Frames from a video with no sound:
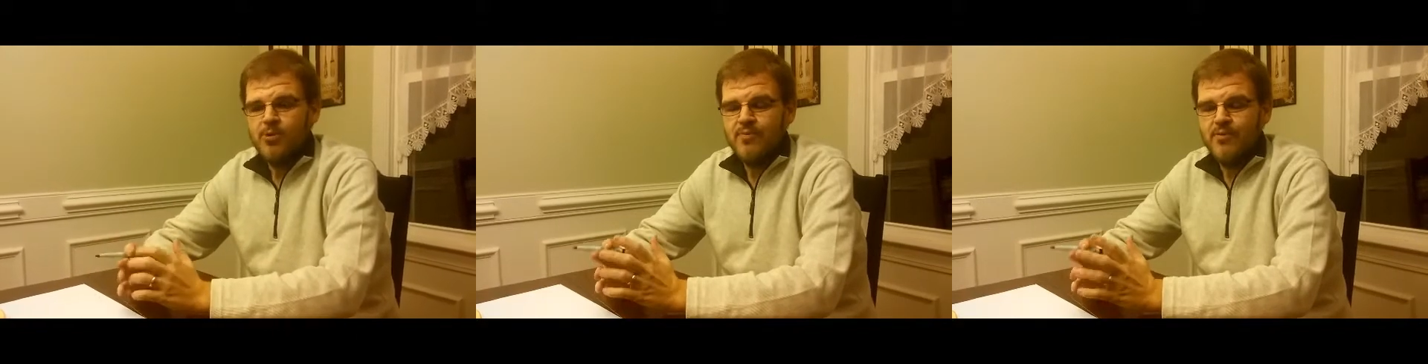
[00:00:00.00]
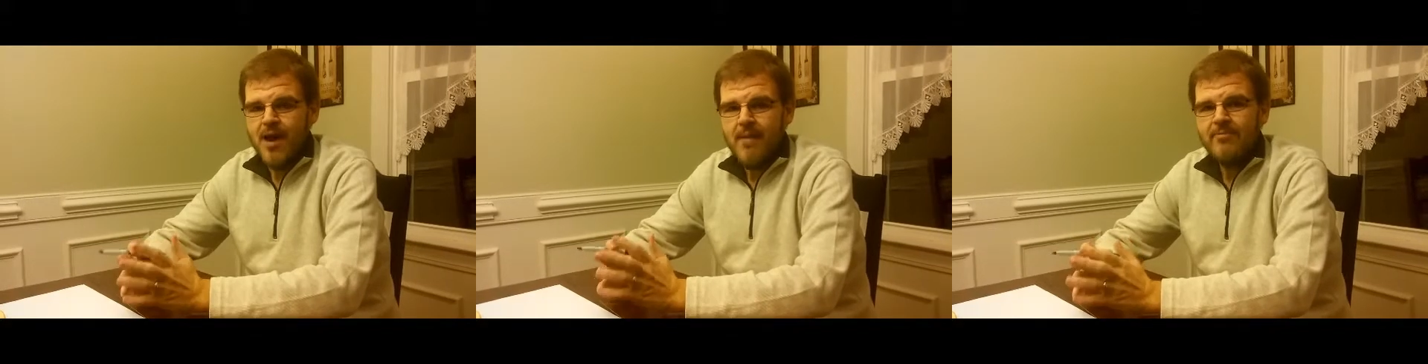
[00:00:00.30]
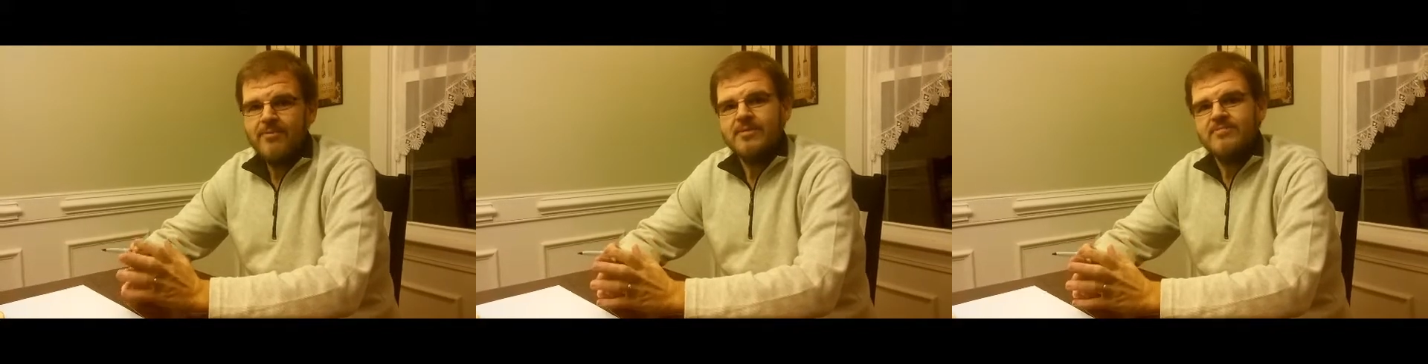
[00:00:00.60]
the
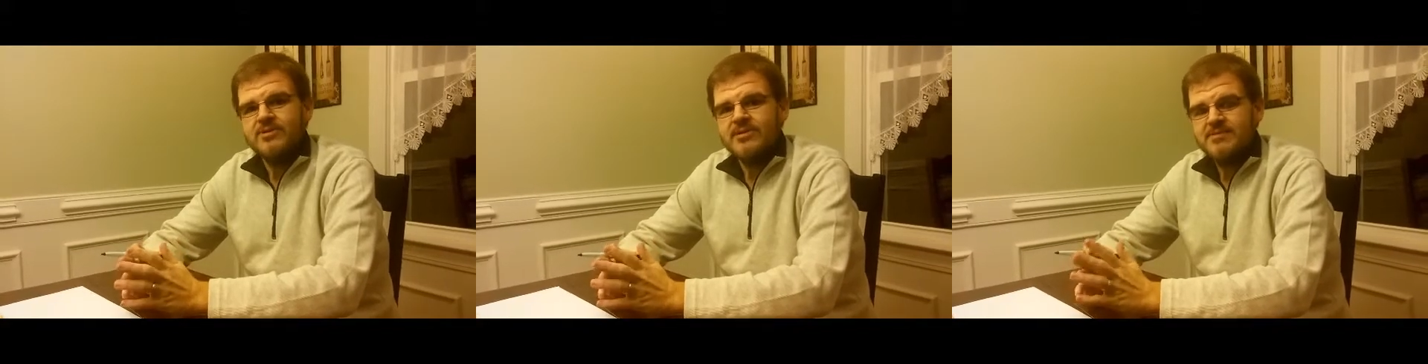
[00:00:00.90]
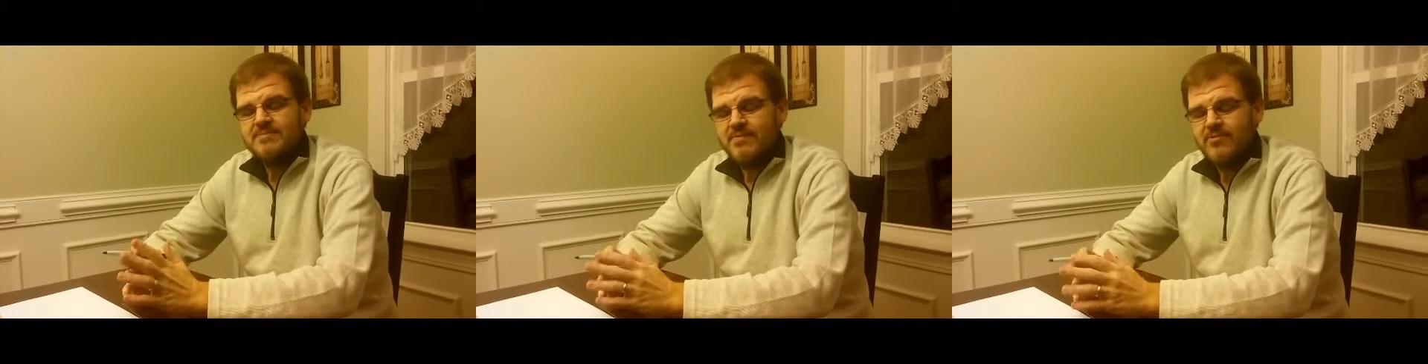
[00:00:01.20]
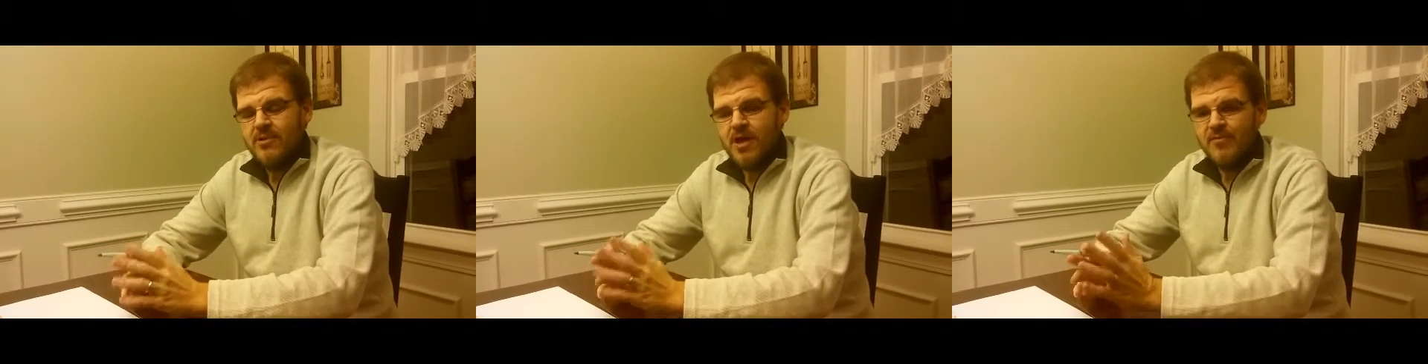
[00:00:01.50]
problem comes in is
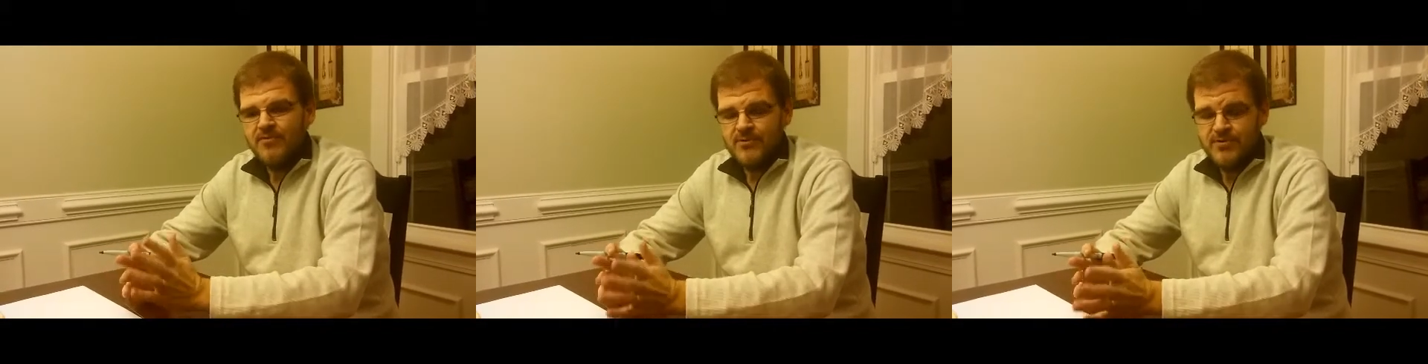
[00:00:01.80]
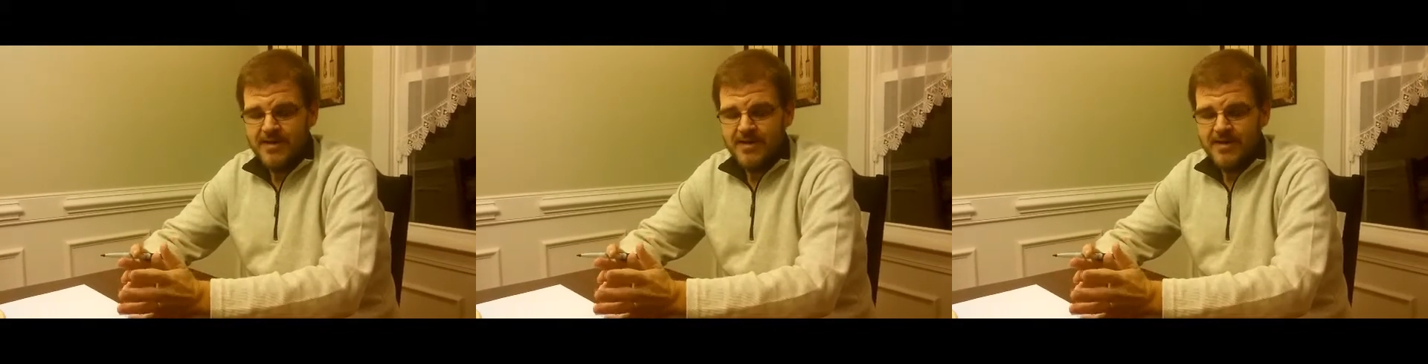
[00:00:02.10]
people often look